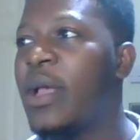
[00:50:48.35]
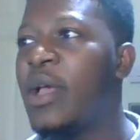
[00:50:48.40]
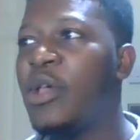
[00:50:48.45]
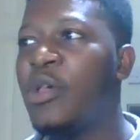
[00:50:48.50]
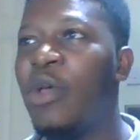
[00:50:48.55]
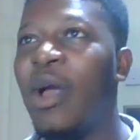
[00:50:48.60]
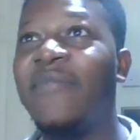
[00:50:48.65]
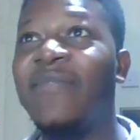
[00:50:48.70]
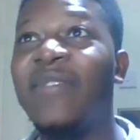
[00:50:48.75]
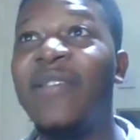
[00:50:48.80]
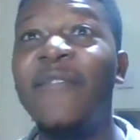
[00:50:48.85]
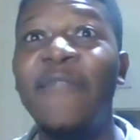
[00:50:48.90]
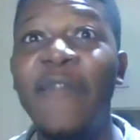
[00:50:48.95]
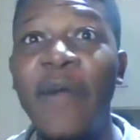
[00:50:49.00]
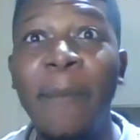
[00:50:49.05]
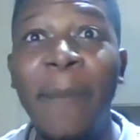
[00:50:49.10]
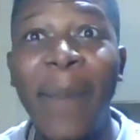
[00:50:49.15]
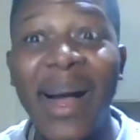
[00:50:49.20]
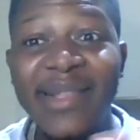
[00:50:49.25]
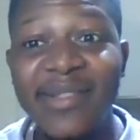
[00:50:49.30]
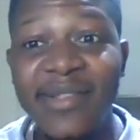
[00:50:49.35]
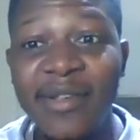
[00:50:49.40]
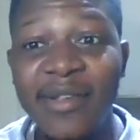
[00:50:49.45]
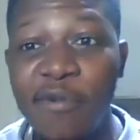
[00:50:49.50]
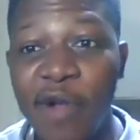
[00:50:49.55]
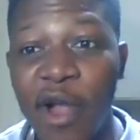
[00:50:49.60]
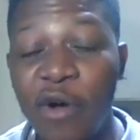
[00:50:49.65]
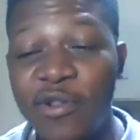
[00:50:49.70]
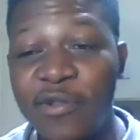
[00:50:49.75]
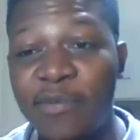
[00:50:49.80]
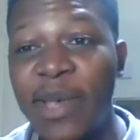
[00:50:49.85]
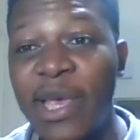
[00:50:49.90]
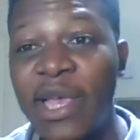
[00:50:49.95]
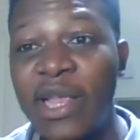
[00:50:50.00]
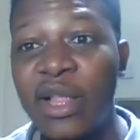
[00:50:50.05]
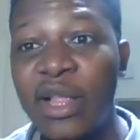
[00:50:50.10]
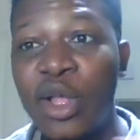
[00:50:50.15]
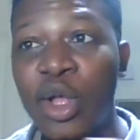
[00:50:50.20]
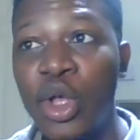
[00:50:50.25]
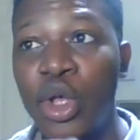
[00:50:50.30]
You have different materials
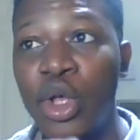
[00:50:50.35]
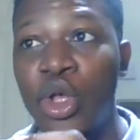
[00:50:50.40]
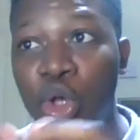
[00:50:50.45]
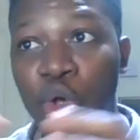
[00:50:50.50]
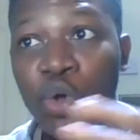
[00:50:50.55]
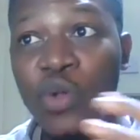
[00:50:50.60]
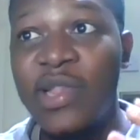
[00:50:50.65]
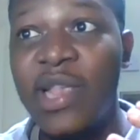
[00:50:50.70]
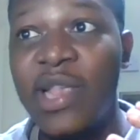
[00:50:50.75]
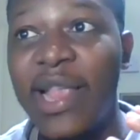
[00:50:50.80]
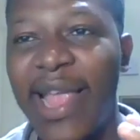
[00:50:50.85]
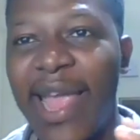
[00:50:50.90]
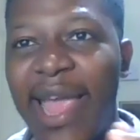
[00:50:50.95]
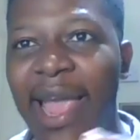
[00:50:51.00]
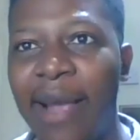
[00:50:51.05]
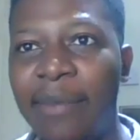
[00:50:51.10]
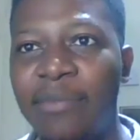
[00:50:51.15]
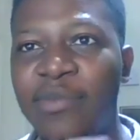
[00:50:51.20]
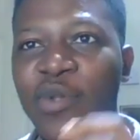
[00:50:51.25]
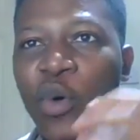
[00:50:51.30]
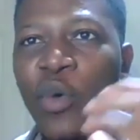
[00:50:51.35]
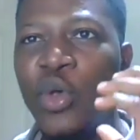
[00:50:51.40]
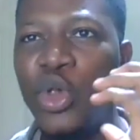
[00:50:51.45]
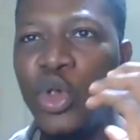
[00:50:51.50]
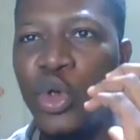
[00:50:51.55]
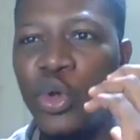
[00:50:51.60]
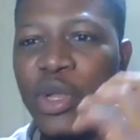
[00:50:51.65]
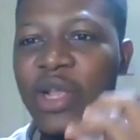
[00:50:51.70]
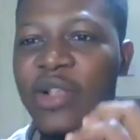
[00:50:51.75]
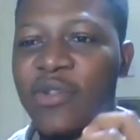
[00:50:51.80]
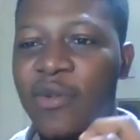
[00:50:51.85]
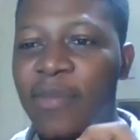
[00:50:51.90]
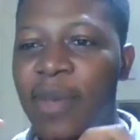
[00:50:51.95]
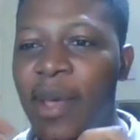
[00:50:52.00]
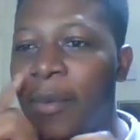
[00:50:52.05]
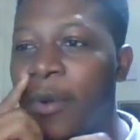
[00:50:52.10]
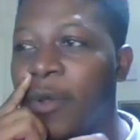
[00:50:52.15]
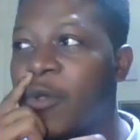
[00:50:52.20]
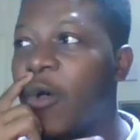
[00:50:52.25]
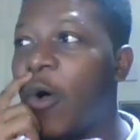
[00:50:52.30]
being used in AM. So you need to be
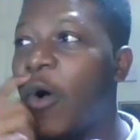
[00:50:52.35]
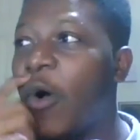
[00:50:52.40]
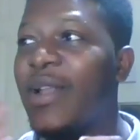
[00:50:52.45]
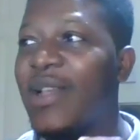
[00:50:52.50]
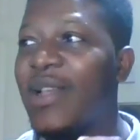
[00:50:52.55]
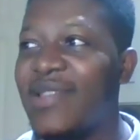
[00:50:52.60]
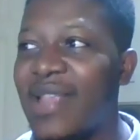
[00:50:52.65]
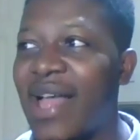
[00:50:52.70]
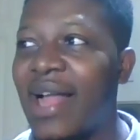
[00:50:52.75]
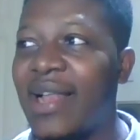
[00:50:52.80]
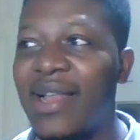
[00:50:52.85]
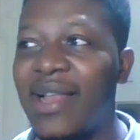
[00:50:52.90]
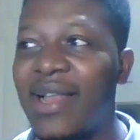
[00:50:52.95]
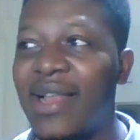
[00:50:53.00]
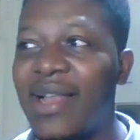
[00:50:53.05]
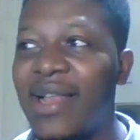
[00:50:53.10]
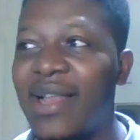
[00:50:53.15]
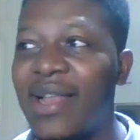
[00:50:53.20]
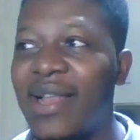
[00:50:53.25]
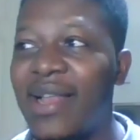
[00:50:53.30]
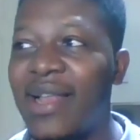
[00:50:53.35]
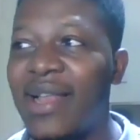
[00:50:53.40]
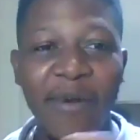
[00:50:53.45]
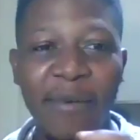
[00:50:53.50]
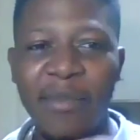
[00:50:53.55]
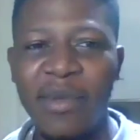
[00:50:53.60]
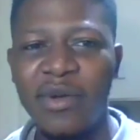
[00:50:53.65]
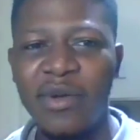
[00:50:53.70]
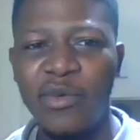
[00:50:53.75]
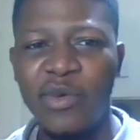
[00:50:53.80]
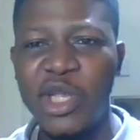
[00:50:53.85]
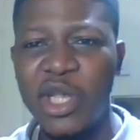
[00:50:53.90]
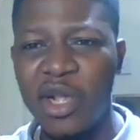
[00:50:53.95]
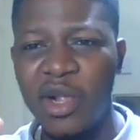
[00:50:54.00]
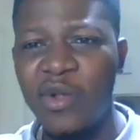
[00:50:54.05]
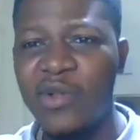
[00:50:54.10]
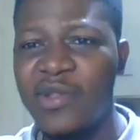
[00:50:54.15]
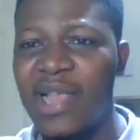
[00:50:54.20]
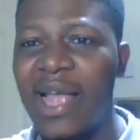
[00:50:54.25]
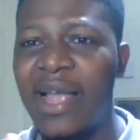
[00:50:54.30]
able to understand these different, which
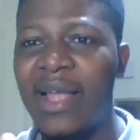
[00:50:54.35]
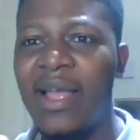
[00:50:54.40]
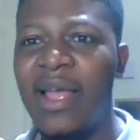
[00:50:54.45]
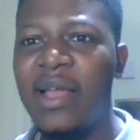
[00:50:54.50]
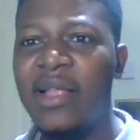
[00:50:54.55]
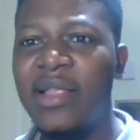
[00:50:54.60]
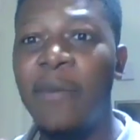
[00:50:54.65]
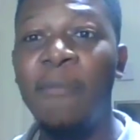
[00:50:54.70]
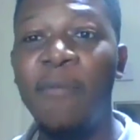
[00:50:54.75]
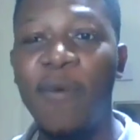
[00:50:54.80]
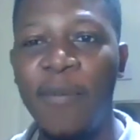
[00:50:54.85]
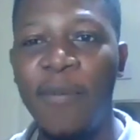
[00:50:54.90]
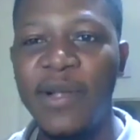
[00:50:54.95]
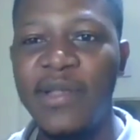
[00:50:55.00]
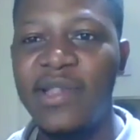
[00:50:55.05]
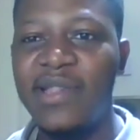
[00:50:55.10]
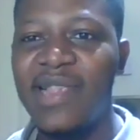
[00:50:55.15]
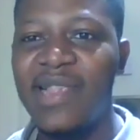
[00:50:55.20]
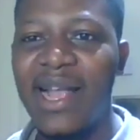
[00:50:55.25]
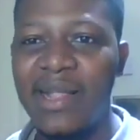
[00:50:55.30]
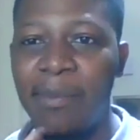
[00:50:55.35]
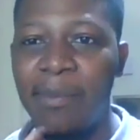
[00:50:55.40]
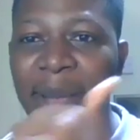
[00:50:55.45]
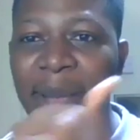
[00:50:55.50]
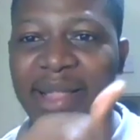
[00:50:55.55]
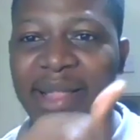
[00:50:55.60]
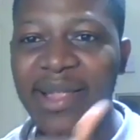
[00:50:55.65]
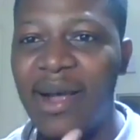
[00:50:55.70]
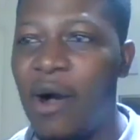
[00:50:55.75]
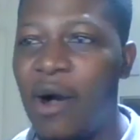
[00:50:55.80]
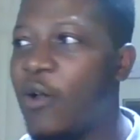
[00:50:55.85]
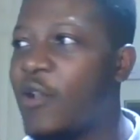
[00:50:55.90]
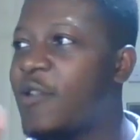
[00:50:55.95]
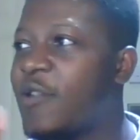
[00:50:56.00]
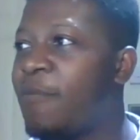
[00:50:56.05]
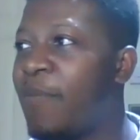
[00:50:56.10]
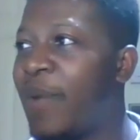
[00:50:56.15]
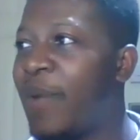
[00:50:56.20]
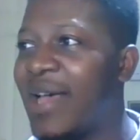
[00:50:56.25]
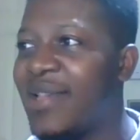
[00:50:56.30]
includes like the properties like metals,
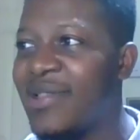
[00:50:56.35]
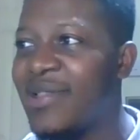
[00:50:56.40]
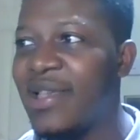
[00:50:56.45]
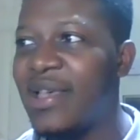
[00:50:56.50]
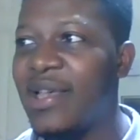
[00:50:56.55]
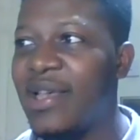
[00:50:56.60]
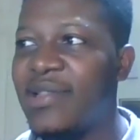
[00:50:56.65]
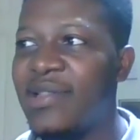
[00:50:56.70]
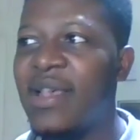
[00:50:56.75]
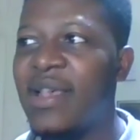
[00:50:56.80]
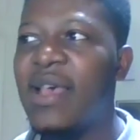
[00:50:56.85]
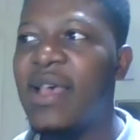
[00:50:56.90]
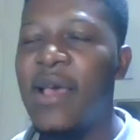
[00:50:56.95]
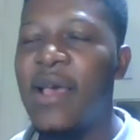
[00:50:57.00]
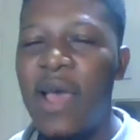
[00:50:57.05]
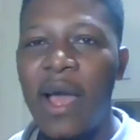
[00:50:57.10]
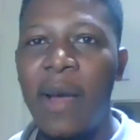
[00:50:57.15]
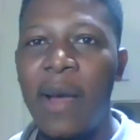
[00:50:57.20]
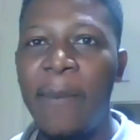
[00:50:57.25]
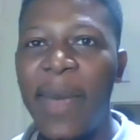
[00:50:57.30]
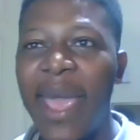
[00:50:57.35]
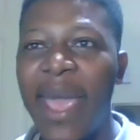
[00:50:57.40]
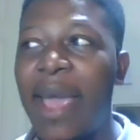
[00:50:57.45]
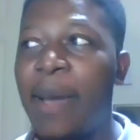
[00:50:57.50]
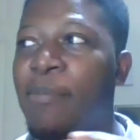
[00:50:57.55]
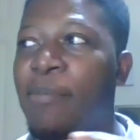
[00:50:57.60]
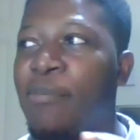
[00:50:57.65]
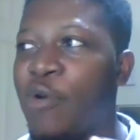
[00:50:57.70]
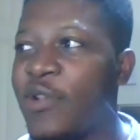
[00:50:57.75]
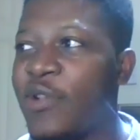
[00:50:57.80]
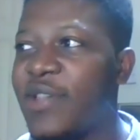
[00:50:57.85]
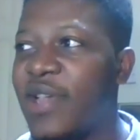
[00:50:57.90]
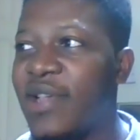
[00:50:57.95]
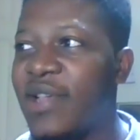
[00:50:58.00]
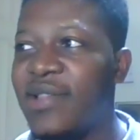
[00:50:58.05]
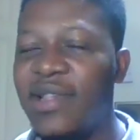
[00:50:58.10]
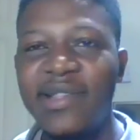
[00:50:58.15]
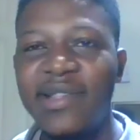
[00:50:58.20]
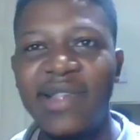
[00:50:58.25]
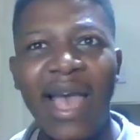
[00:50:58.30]
plastics, AM
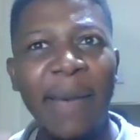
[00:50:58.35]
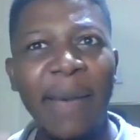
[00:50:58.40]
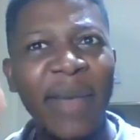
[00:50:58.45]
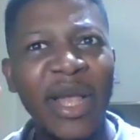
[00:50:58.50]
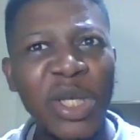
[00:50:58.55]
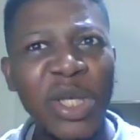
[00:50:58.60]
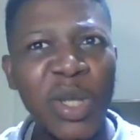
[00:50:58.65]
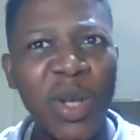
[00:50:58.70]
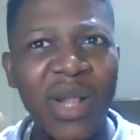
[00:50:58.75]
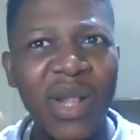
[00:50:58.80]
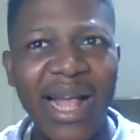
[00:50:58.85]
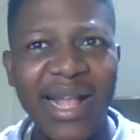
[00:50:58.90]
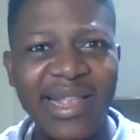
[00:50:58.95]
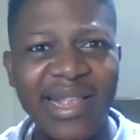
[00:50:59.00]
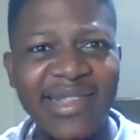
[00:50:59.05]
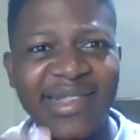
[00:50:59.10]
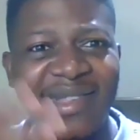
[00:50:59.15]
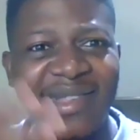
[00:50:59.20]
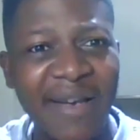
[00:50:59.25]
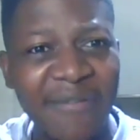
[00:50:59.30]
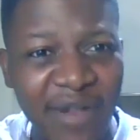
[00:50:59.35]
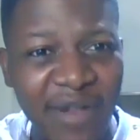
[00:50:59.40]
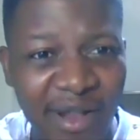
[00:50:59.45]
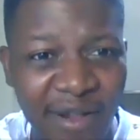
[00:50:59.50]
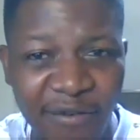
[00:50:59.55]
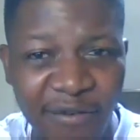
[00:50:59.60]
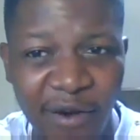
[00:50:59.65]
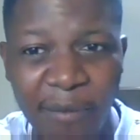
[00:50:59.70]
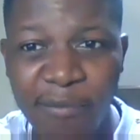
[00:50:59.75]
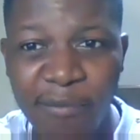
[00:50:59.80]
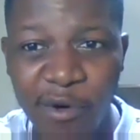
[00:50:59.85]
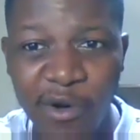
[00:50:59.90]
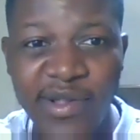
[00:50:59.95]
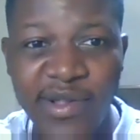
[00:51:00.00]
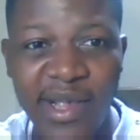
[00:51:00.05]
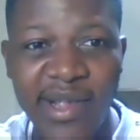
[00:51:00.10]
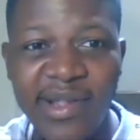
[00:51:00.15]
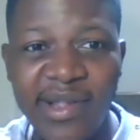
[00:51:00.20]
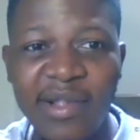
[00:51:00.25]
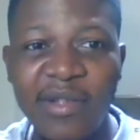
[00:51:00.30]
processes. I mentioned like the 7 different
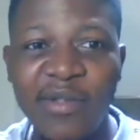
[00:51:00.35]
processes